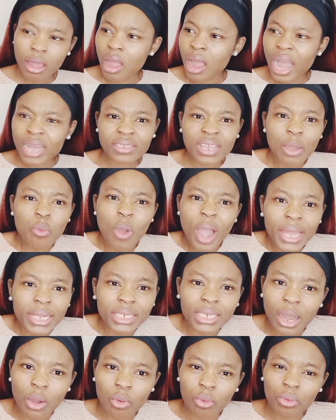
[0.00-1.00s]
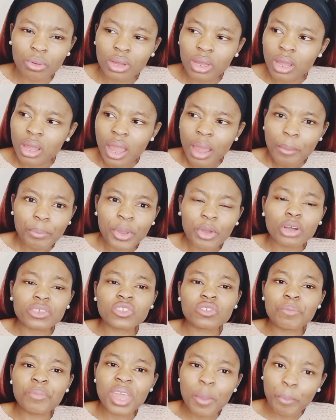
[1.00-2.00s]
I say, why now? Because
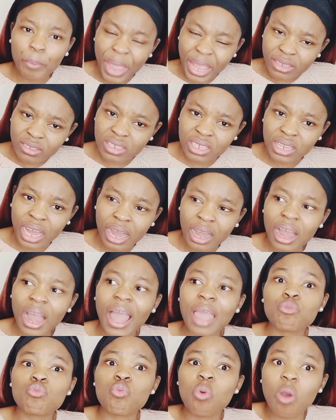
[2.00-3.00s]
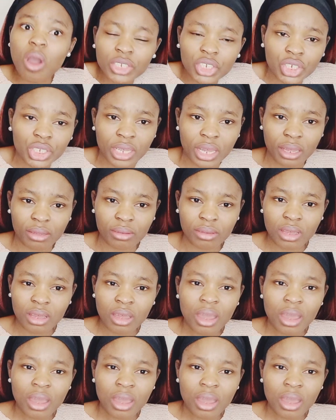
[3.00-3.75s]
me personal, I watch them.